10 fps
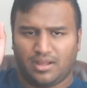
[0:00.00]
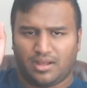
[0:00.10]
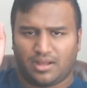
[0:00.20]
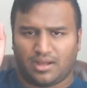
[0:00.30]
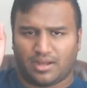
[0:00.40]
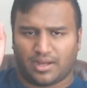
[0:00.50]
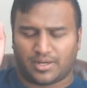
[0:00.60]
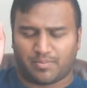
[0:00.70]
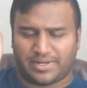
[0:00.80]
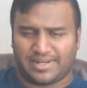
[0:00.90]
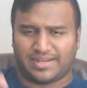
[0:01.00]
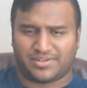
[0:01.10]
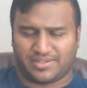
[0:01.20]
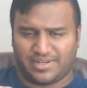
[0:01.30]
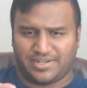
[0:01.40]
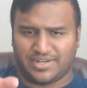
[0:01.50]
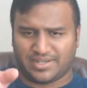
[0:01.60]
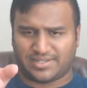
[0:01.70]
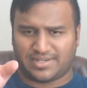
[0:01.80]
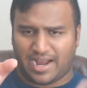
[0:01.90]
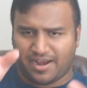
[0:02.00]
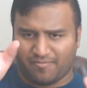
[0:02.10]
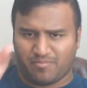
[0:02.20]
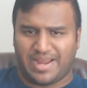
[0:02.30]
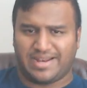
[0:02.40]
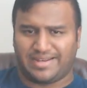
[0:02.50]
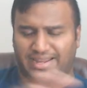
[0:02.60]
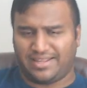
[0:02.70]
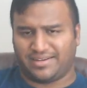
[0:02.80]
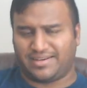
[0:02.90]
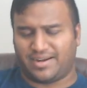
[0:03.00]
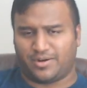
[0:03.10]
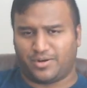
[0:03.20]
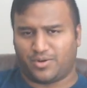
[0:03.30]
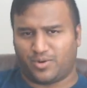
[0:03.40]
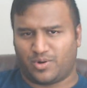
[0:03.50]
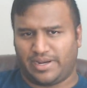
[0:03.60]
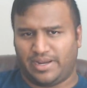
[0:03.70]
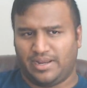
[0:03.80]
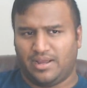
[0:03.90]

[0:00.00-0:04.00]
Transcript: to potentially just kind of maintain the territory